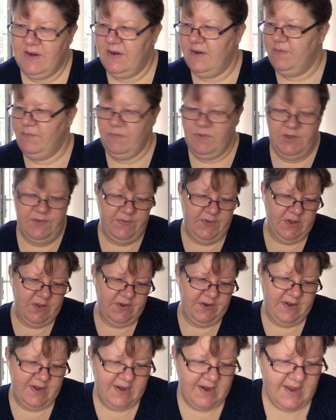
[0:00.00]
Moving
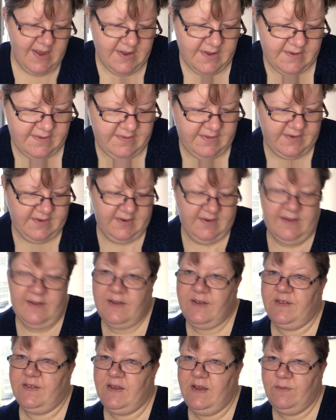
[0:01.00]
on next,
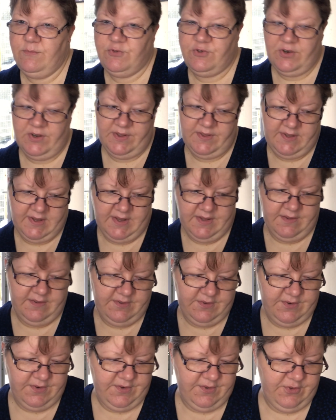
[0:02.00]
like I say, I'm trying to get this
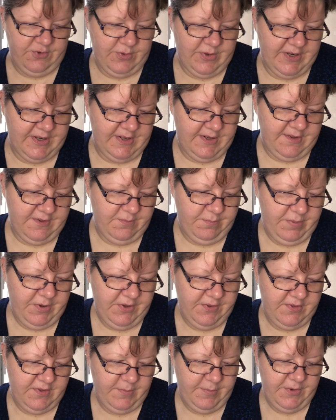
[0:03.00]
done as quickly as
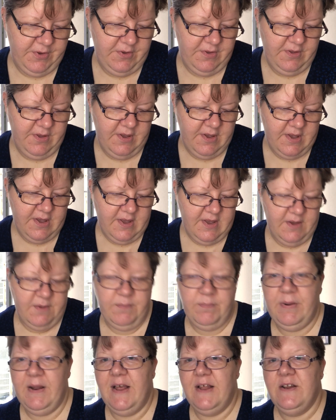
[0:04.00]
possible.
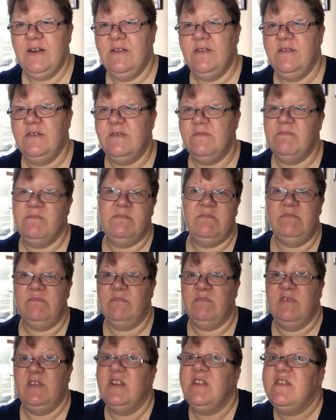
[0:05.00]
Plans
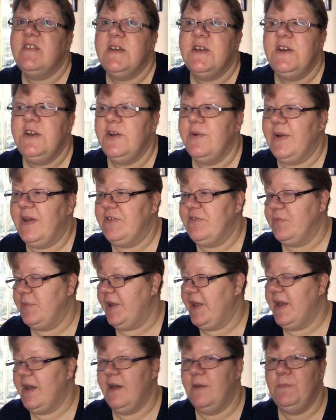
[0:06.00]
continue as we
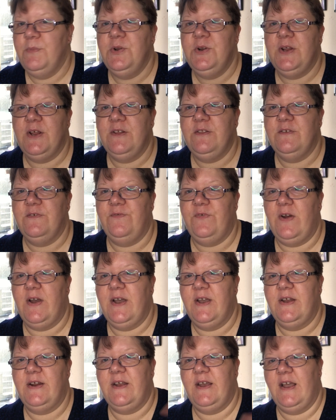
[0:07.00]
are. Monday to
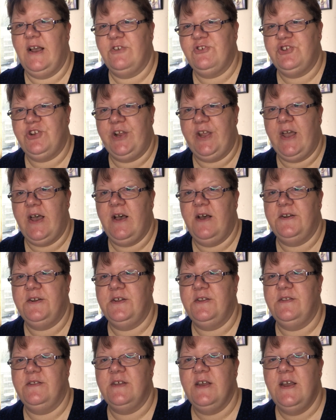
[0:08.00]
Friday, Ashley
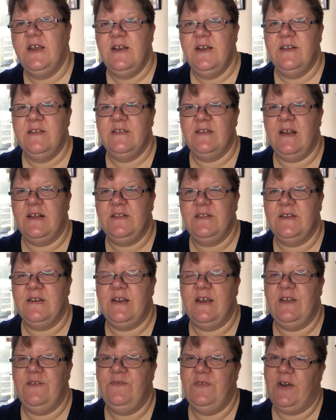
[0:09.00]
Gardens.
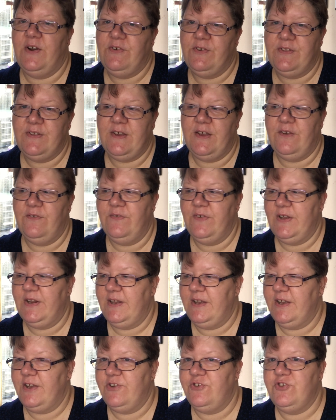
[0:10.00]
Saturday, Fairy Tale
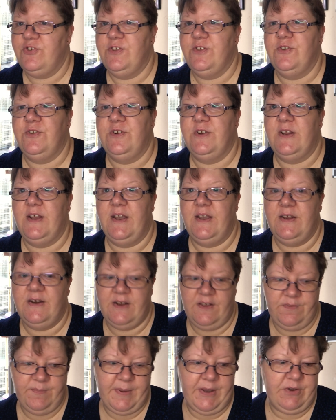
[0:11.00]
Village. Sunday,
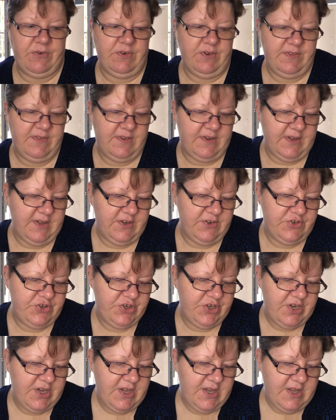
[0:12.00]
Death by Cross Stitch.
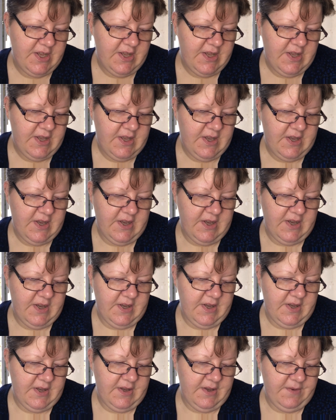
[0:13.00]

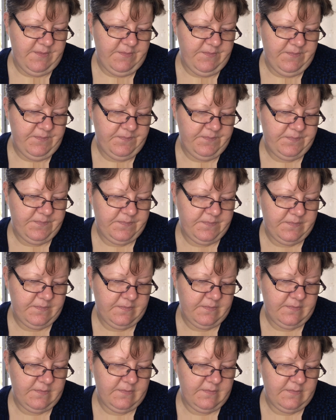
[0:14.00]
Where
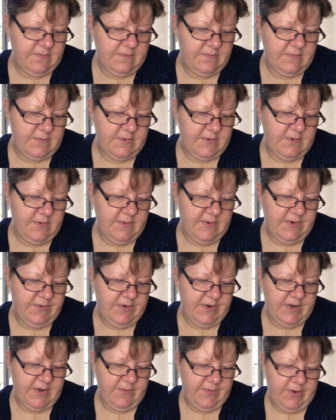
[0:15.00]

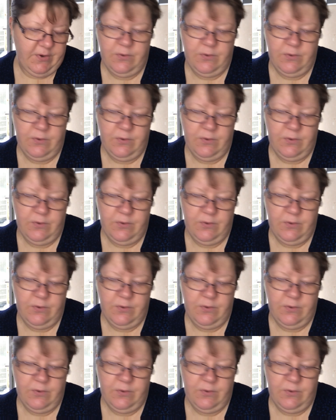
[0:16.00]
are we?